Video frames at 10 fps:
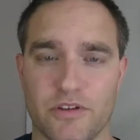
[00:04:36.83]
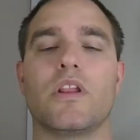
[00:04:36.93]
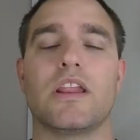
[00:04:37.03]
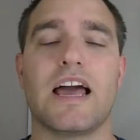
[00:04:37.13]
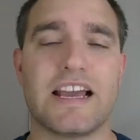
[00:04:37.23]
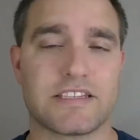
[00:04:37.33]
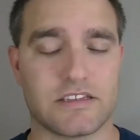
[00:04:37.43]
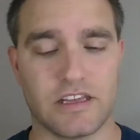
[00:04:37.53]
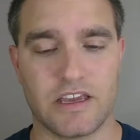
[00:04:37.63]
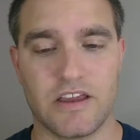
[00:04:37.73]

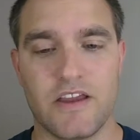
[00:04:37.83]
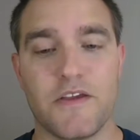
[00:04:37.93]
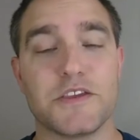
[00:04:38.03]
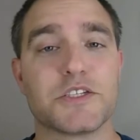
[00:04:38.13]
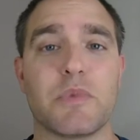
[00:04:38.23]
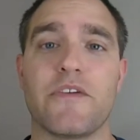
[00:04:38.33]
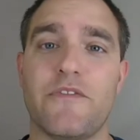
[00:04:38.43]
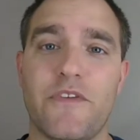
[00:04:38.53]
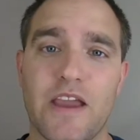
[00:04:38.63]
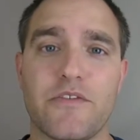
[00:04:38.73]
Lastly, this is my
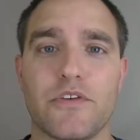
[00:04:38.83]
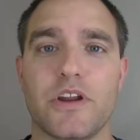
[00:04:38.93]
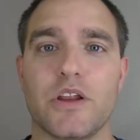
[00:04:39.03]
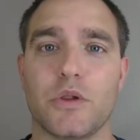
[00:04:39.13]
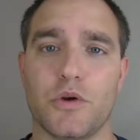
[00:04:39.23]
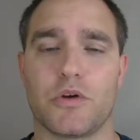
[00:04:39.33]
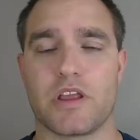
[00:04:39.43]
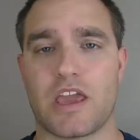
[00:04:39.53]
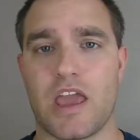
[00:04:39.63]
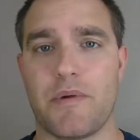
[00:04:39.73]
favorite lure
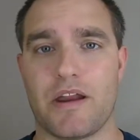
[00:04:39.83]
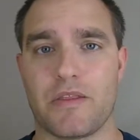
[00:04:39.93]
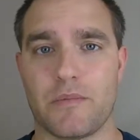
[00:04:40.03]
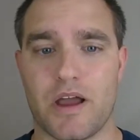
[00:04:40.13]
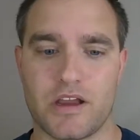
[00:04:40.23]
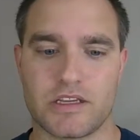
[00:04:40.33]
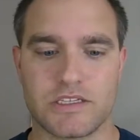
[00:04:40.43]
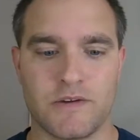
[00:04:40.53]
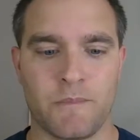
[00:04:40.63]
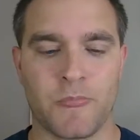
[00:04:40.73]
that came out of the
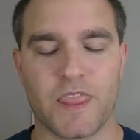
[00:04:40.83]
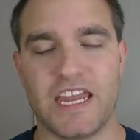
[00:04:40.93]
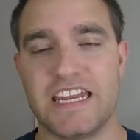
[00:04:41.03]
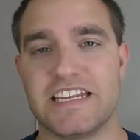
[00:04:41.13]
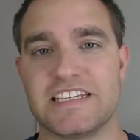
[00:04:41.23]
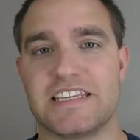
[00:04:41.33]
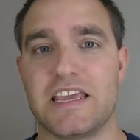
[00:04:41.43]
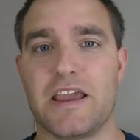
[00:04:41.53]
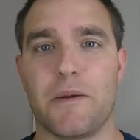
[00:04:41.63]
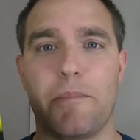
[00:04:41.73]
box, and it is
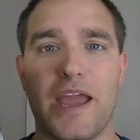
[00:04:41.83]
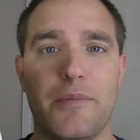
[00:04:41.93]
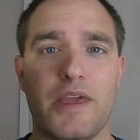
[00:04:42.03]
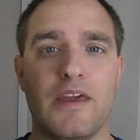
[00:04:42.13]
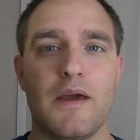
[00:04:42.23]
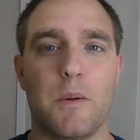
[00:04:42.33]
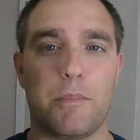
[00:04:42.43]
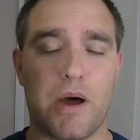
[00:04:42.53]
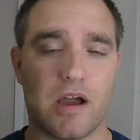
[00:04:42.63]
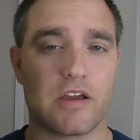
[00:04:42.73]
the Baby
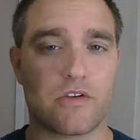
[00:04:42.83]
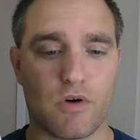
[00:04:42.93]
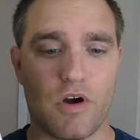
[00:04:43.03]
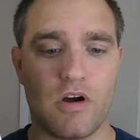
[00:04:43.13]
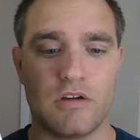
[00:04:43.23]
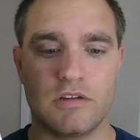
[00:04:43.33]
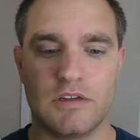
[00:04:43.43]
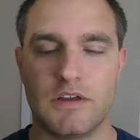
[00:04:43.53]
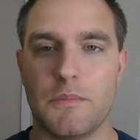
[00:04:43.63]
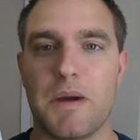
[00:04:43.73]
Paca Craw
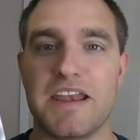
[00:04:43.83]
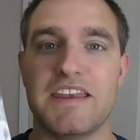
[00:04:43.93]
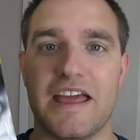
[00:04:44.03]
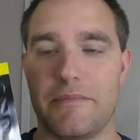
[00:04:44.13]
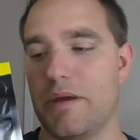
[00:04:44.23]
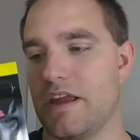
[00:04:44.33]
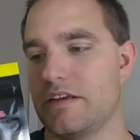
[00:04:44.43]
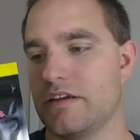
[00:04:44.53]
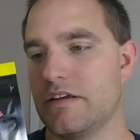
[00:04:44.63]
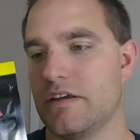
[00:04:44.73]
by NetBait.